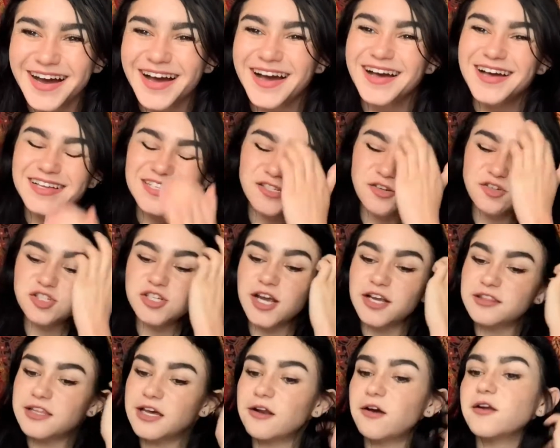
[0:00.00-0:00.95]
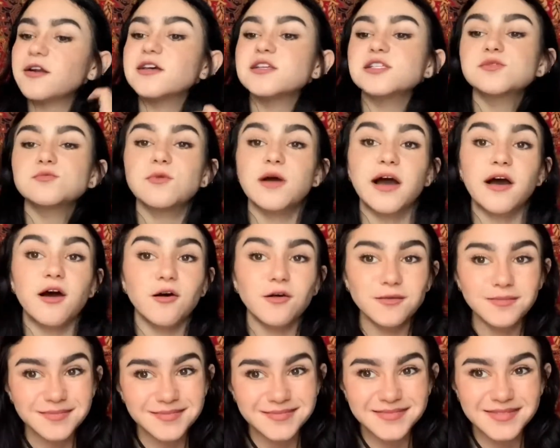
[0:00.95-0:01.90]
So check that out as well.
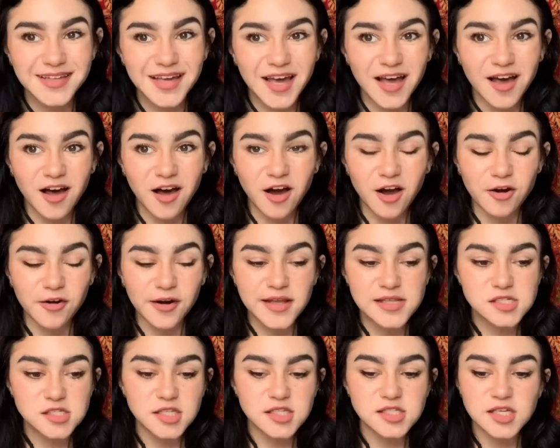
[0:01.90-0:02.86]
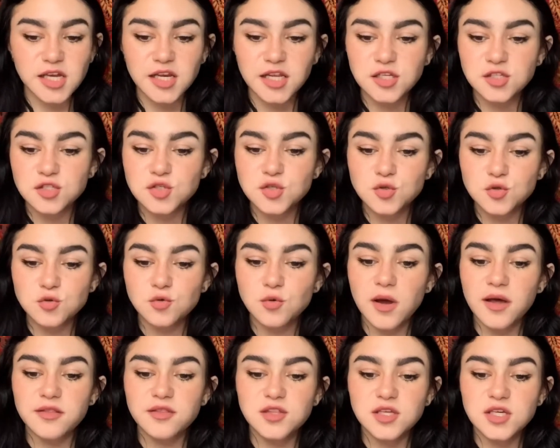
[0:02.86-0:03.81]
All right, so let's get into
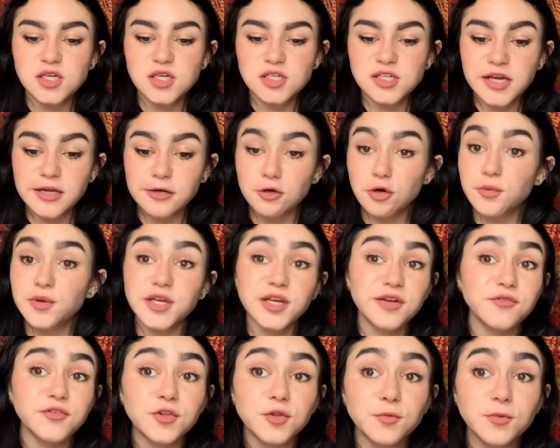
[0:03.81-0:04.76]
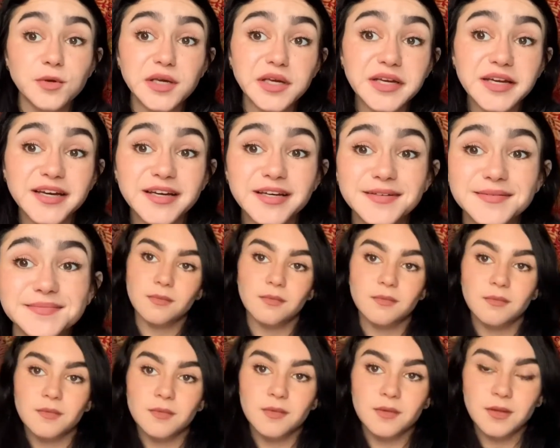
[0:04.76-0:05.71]
the tarot reading for the week.
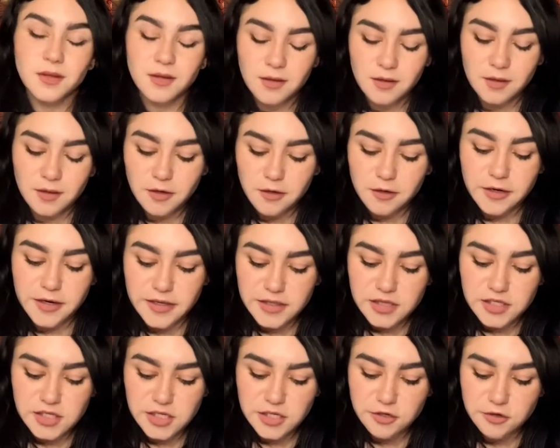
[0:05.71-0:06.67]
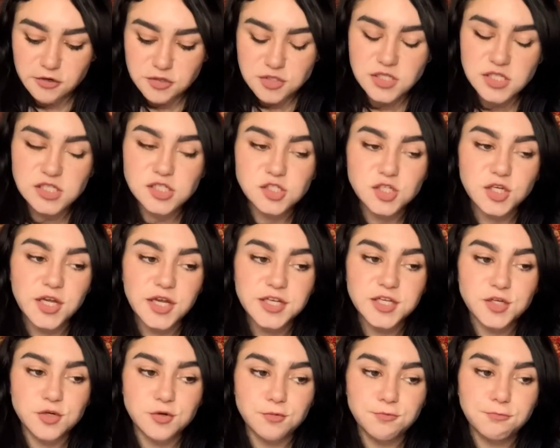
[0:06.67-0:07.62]
All right, Leos, let's look at
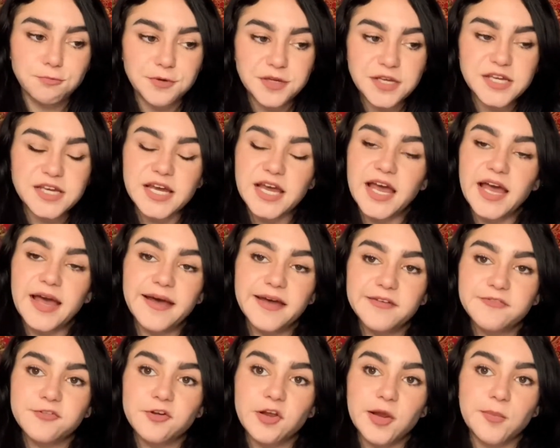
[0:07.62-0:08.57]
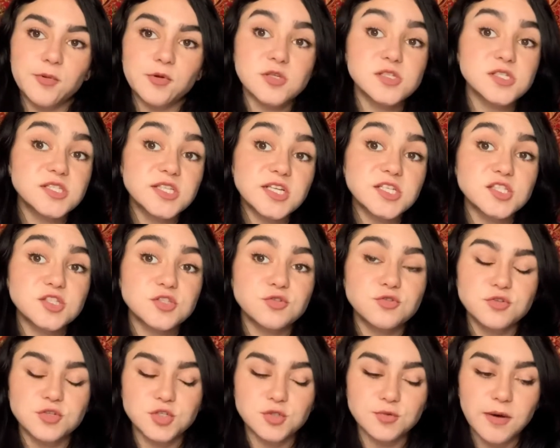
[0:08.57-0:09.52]
your week ahead for April 6th through the
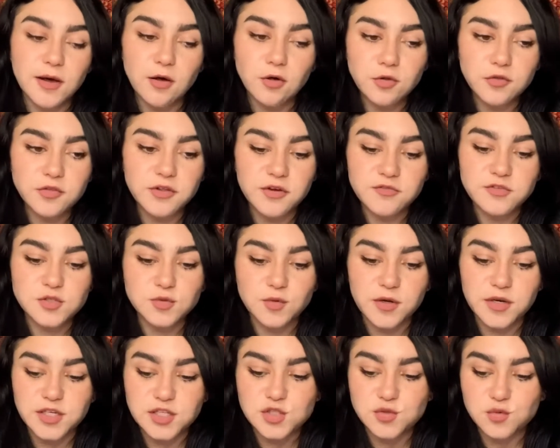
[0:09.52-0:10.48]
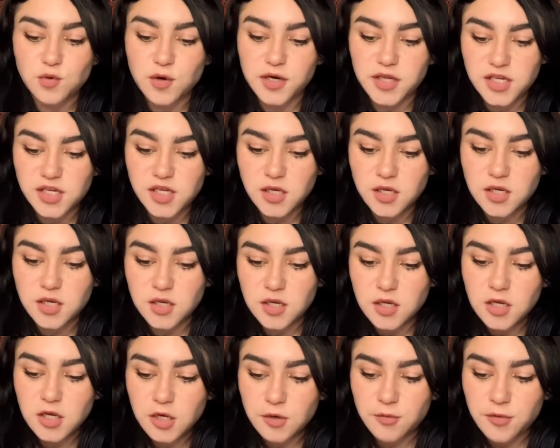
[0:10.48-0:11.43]
12th of 2020.
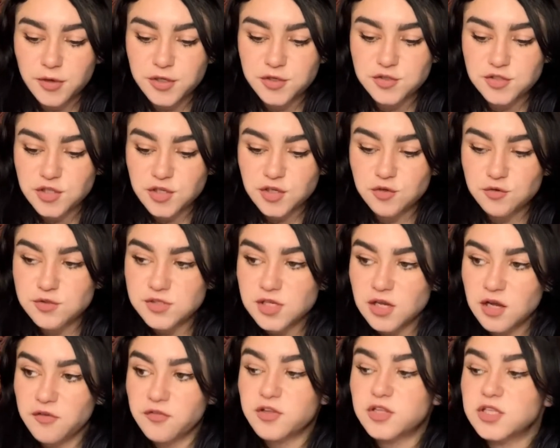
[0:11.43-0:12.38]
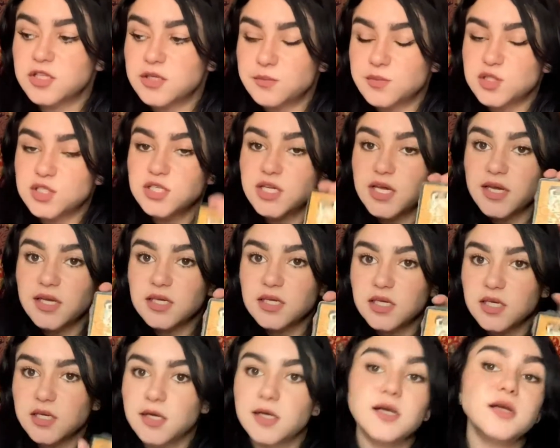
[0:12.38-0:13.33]
We're using the Gustav Klimt deck
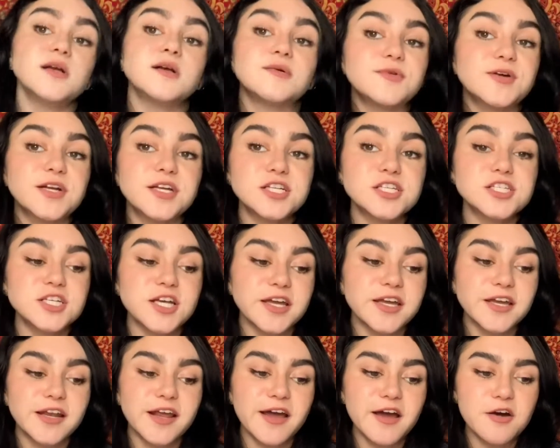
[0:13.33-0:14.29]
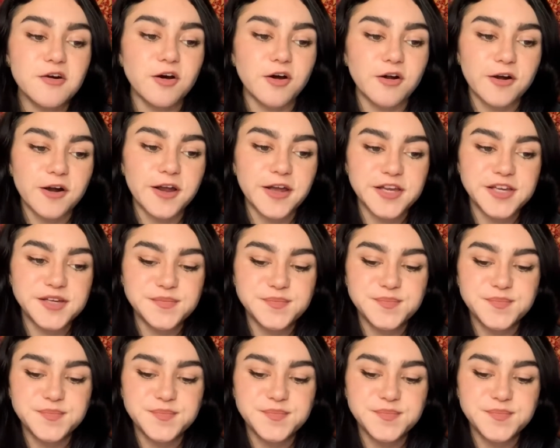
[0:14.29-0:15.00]
here. We're going to check it out, all right?